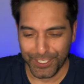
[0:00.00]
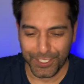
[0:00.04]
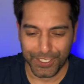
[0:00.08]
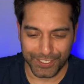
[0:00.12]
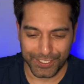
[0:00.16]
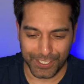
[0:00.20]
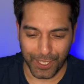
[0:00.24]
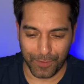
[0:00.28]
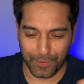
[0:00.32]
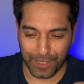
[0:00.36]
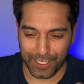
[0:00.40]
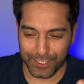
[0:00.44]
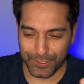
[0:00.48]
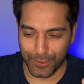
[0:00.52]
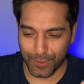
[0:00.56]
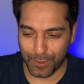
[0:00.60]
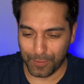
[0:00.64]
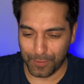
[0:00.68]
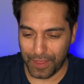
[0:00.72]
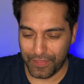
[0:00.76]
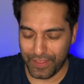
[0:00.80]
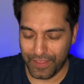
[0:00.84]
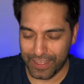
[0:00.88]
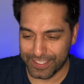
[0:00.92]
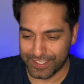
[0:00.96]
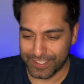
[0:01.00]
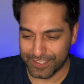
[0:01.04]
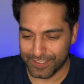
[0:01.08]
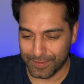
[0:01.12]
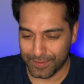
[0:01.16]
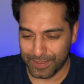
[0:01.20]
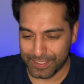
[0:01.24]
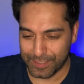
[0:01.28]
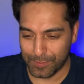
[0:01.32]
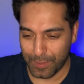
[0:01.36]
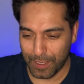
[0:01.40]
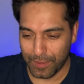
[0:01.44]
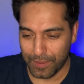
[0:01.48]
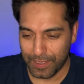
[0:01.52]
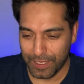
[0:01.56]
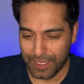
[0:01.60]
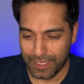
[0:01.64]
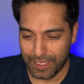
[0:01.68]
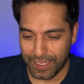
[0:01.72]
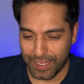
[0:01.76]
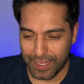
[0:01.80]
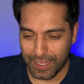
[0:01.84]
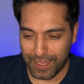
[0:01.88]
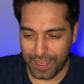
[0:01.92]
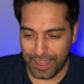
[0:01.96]
So I'm going to talk about that to them as well.
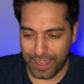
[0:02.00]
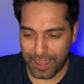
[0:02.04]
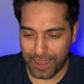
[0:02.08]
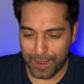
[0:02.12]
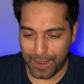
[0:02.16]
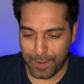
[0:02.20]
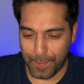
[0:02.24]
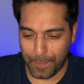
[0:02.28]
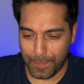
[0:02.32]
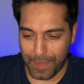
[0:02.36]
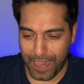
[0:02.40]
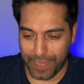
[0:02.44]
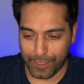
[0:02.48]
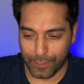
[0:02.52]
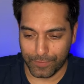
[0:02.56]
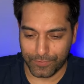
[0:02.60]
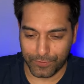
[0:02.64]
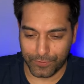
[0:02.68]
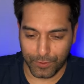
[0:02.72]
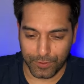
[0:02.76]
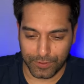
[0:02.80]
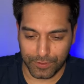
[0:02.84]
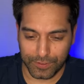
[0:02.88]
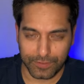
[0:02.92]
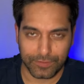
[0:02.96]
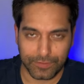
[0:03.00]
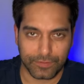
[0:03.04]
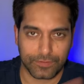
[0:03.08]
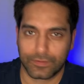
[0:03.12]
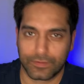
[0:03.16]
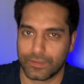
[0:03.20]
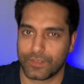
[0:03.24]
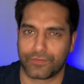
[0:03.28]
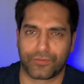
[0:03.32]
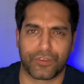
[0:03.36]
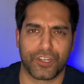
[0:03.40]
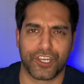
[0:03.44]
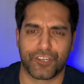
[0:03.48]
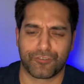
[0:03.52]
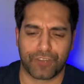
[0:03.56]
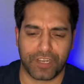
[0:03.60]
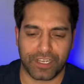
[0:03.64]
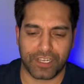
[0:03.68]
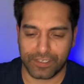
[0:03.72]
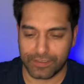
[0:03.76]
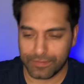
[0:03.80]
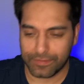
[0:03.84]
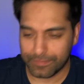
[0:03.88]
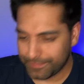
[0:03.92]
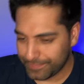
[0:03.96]
And of course, free
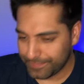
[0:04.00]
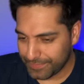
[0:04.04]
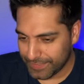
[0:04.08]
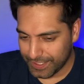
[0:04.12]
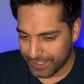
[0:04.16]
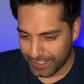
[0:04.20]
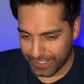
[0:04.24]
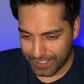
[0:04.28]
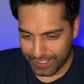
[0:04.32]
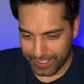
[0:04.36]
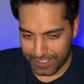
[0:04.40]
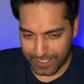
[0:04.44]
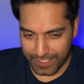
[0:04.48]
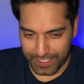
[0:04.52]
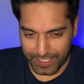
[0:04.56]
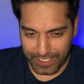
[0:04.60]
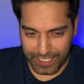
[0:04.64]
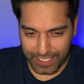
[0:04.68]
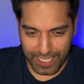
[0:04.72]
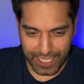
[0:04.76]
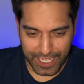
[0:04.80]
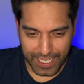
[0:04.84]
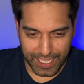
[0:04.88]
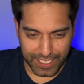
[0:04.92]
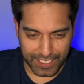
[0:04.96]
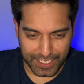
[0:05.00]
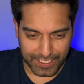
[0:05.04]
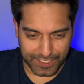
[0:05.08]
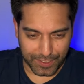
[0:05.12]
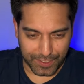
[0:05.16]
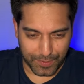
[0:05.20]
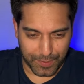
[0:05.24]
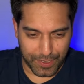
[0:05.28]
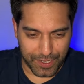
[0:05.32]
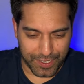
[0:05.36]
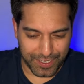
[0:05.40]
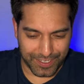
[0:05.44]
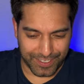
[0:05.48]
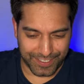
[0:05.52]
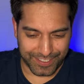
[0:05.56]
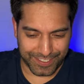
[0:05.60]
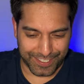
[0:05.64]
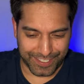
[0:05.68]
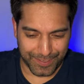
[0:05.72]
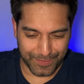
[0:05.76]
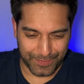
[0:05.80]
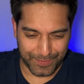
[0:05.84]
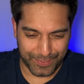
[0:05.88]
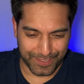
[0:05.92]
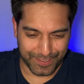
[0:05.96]
drinks. So
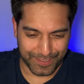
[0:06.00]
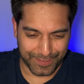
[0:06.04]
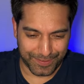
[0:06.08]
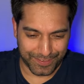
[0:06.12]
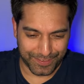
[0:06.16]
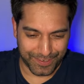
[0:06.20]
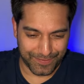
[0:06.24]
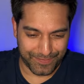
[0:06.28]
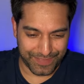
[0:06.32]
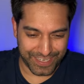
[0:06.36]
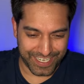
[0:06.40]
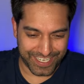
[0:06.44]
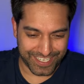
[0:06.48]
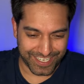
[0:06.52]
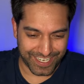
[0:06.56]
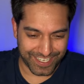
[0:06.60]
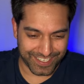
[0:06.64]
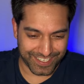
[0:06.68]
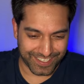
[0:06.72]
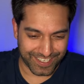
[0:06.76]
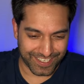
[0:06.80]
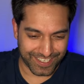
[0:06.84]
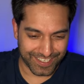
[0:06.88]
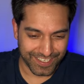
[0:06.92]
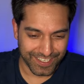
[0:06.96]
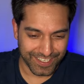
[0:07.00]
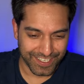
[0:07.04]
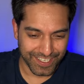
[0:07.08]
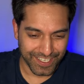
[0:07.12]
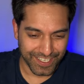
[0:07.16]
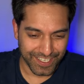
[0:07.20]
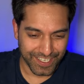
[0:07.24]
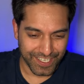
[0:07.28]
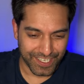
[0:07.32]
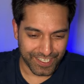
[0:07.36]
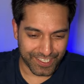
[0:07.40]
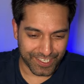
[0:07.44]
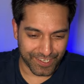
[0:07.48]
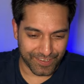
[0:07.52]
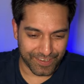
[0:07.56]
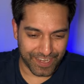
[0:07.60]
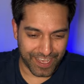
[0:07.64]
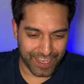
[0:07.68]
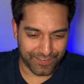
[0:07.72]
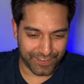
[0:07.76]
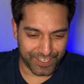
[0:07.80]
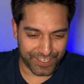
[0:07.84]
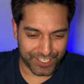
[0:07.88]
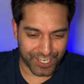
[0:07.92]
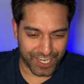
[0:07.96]
support from BJ saying, don't
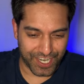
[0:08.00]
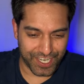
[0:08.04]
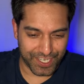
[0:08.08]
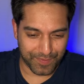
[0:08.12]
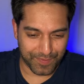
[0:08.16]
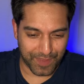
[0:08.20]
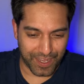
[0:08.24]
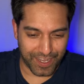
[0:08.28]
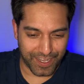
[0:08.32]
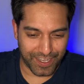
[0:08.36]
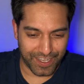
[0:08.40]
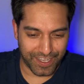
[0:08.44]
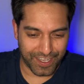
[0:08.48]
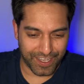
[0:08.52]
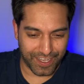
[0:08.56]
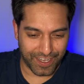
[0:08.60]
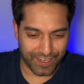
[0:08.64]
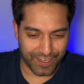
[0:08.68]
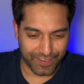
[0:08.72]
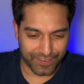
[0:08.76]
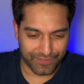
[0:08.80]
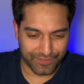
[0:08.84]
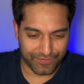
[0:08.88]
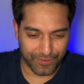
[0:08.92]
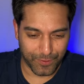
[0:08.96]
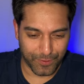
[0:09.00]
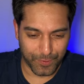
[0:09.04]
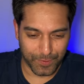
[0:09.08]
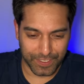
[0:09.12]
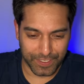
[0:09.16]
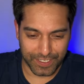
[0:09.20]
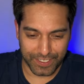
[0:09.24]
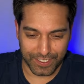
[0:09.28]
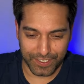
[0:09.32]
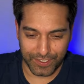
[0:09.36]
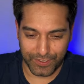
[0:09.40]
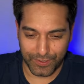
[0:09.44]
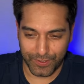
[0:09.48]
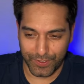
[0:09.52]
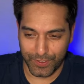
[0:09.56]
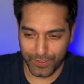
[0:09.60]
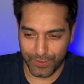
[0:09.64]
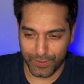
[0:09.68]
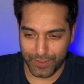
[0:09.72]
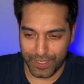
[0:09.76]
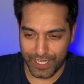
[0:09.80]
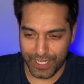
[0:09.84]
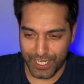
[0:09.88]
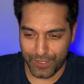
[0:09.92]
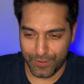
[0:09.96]
ever change, Maya. I look forward to
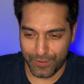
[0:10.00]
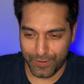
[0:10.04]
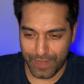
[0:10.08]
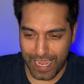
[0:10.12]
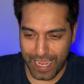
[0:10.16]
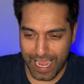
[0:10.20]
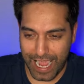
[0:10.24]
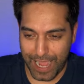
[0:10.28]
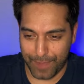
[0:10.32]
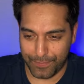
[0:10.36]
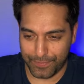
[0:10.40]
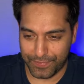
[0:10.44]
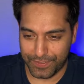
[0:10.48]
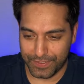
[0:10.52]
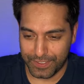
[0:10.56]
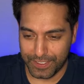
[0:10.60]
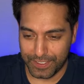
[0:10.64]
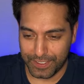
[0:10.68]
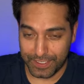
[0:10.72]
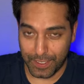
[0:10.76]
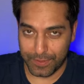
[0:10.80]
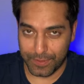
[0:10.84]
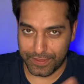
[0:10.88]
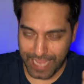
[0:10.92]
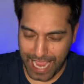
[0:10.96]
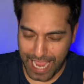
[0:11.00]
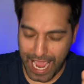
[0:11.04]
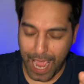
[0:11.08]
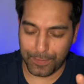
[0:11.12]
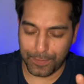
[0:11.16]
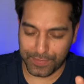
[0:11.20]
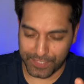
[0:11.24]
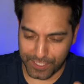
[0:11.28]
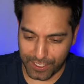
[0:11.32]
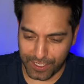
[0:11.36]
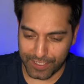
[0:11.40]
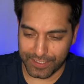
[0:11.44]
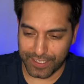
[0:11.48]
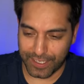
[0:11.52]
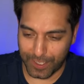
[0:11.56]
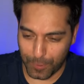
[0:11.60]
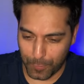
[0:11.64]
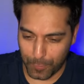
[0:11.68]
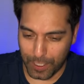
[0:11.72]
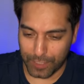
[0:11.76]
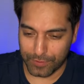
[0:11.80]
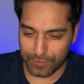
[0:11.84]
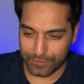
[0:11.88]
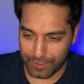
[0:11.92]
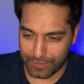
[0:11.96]
your new app. The app's going to take a
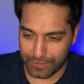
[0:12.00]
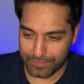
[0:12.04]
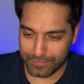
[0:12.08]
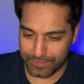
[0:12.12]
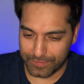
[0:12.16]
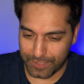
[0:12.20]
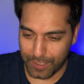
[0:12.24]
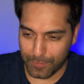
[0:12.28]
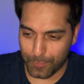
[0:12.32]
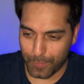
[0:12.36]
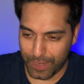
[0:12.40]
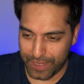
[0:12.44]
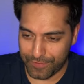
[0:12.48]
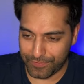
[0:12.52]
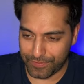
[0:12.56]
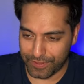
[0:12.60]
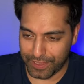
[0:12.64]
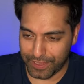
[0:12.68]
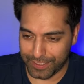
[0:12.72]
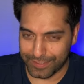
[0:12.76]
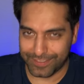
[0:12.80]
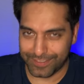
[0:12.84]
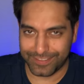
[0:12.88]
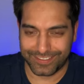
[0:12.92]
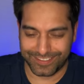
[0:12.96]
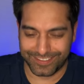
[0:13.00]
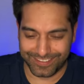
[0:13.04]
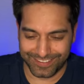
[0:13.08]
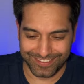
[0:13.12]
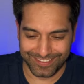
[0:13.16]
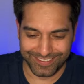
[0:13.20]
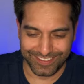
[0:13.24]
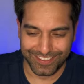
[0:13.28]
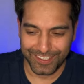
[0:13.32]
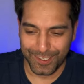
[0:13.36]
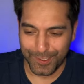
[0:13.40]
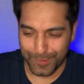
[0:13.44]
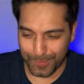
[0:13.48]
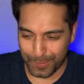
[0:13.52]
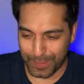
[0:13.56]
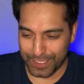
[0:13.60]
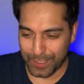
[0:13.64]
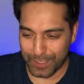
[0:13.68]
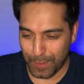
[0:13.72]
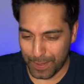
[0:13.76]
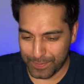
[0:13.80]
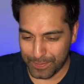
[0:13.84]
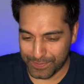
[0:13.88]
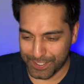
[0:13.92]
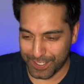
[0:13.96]
while. Don't wait for that. But
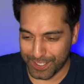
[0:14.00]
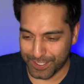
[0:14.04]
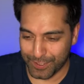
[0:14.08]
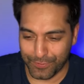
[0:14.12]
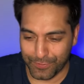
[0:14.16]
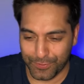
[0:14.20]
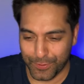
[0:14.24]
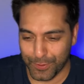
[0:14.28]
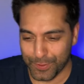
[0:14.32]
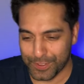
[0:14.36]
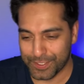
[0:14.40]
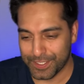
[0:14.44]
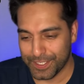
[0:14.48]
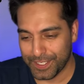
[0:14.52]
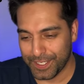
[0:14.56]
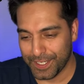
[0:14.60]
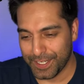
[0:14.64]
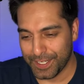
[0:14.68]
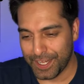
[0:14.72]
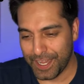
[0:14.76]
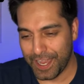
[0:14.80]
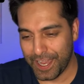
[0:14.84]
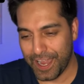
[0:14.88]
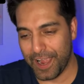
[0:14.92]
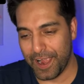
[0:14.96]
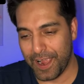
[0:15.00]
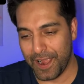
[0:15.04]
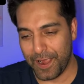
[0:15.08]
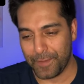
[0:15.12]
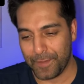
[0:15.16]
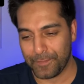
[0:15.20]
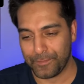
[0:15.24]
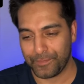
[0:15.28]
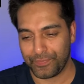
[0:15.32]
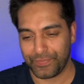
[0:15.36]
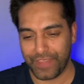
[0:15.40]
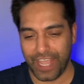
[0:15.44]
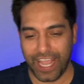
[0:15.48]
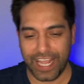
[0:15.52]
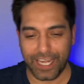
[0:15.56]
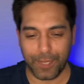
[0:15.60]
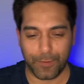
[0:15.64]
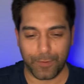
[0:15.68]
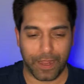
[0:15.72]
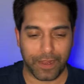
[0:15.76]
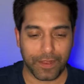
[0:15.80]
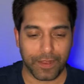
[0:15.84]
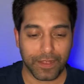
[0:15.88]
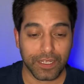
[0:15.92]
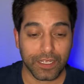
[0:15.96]
the website, of course.
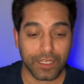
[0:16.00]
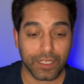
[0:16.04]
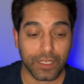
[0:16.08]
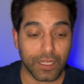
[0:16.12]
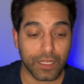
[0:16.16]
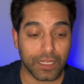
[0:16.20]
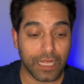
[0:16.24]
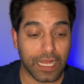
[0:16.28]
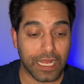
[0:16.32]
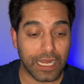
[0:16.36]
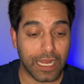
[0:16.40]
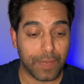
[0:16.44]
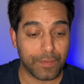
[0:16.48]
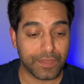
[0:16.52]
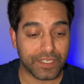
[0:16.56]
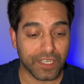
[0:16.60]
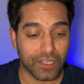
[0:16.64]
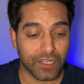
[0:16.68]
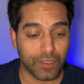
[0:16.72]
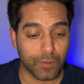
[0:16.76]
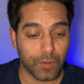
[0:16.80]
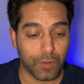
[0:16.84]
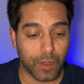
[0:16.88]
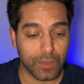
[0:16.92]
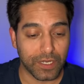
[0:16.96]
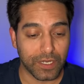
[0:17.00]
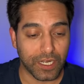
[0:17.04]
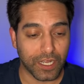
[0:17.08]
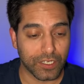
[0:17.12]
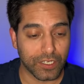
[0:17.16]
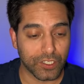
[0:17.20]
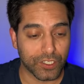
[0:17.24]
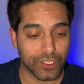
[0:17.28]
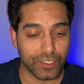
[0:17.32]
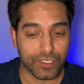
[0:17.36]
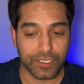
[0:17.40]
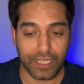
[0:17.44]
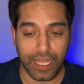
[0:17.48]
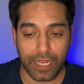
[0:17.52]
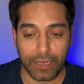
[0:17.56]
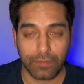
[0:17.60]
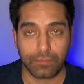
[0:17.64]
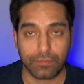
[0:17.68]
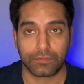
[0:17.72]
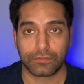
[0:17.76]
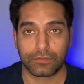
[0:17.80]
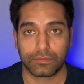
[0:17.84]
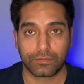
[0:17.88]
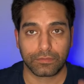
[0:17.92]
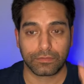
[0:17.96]
Anyway, let me tell you what we're going to do
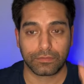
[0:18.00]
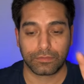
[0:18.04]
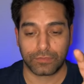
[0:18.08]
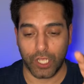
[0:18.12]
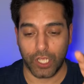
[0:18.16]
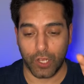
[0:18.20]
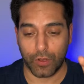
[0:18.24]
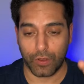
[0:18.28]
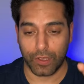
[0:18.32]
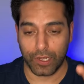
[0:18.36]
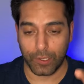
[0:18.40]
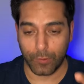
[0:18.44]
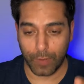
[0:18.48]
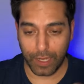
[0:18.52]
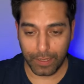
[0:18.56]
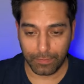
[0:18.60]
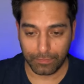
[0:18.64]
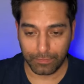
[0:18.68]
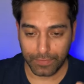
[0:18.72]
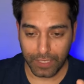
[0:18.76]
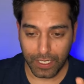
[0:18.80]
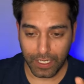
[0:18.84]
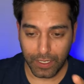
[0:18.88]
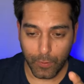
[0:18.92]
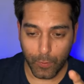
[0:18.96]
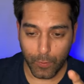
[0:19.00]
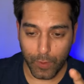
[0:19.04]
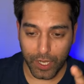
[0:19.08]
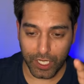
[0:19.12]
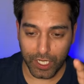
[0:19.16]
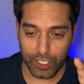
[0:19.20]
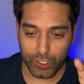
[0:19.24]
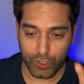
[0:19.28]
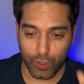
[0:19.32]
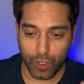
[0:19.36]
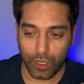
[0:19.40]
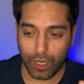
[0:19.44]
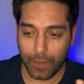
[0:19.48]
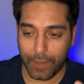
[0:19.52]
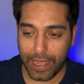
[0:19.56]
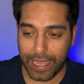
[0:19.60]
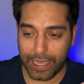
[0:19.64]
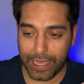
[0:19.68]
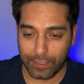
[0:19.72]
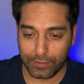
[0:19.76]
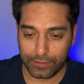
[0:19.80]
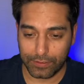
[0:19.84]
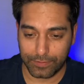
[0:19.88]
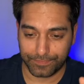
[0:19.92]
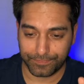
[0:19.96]
today. Don't go anywhere. We're going to talk
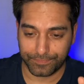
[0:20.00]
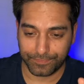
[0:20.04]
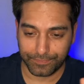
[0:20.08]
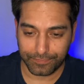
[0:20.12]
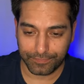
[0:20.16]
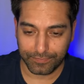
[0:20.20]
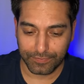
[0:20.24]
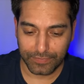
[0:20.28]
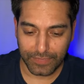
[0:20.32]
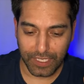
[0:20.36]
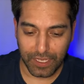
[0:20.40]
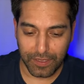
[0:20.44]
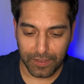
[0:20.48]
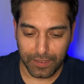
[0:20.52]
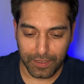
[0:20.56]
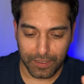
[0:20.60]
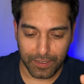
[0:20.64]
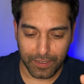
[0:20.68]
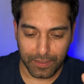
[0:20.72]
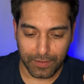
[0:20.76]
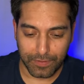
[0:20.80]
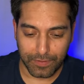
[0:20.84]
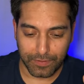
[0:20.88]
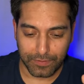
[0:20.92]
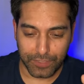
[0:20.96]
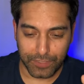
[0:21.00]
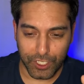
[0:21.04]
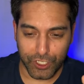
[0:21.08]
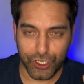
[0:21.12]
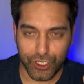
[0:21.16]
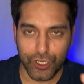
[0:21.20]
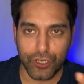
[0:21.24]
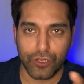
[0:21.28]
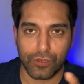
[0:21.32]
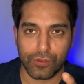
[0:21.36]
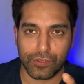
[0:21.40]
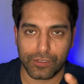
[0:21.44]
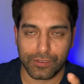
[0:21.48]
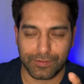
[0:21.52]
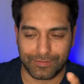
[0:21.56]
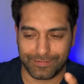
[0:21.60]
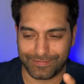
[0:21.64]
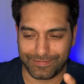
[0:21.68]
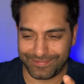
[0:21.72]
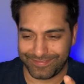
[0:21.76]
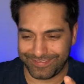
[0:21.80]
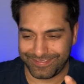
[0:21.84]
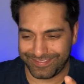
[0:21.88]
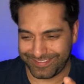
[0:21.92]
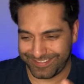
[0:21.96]
about the Jews.
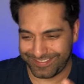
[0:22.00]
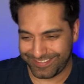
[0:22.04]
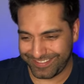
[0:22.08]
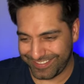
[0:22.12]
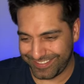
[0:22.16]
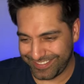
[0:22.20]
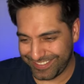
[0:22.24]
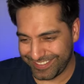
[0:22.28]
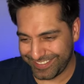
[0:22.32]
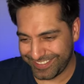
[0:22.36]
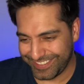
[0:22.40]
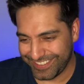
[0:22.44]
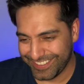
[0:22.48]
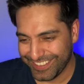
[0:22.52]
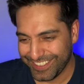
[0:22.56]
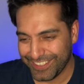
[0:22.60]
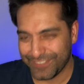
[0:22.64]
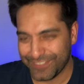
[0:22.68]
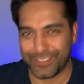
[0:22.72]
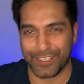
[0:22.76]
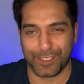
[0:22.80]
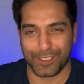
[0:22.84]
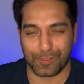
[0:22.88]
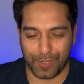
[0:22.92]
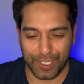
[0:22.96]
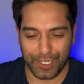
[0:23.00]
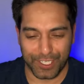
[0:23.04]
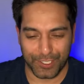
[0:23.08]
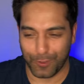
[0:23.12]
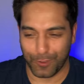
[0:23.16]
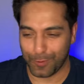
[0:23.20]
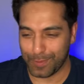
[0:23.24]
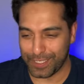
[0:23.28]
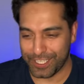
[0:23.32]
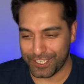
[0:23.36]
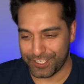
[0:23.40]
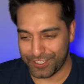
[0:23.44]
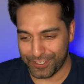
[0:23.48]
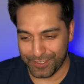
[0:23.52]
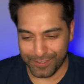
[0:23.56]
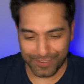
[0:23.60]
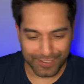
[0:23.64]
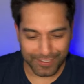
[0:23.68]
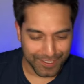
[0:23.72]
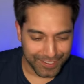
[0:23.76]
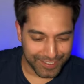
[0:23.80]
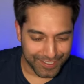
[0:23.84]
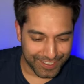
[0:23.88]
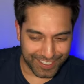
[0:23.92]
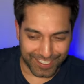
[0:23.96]
Of course we're going to talk about the Jews.
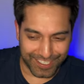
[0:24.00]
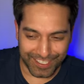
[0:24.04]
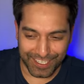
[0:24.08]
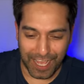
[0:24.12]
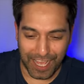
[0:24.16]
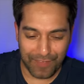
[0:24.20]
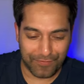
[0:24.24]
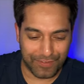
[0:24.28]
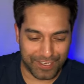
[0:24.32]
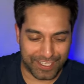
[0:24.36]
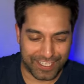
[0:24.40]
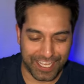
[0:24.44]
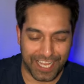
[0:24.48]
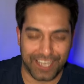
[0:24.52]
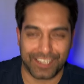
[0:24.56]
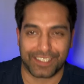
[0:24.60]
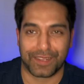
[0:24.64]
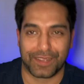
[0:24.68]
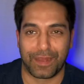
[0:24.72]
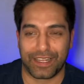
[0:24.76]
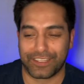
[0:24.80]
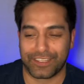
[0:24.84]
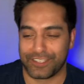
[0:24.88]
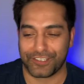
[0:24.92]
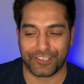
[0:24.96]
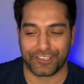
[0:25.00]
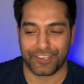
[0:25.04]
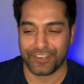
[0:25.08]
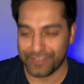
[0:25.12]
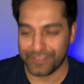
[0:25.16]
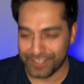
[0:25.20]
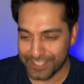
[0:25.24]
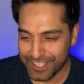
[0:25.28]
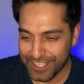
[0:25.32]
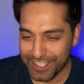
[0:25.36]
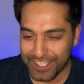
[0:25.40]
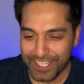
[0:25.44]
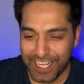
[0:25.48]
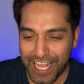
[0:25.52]
Every day is about the Jews.